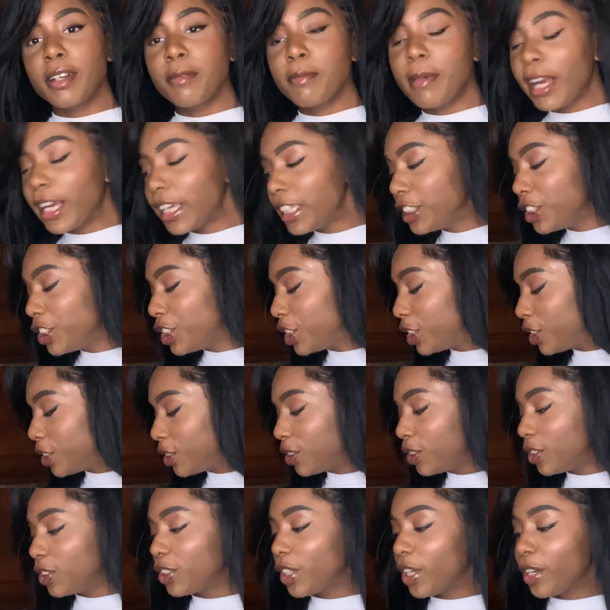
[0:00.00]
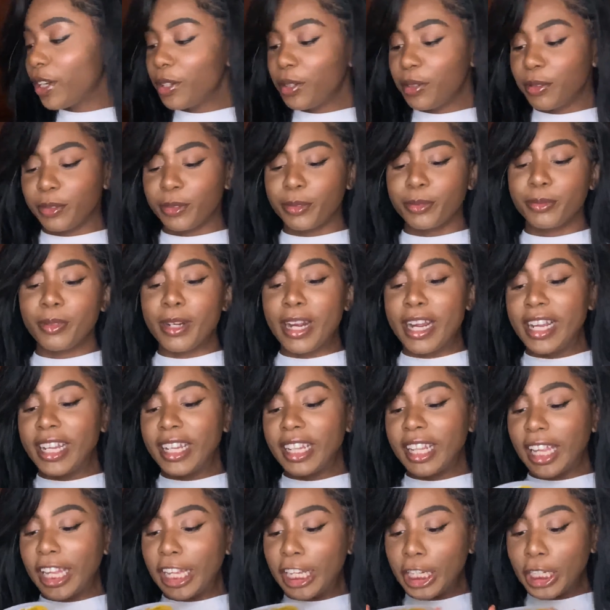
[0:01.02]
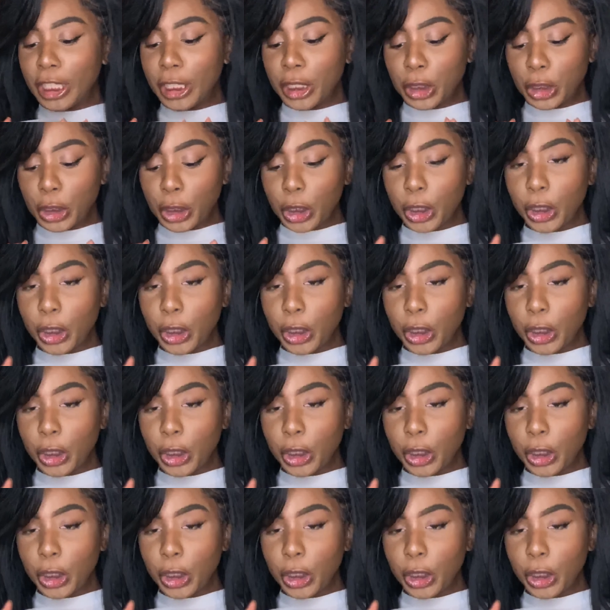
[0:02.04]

mac and cheese right here.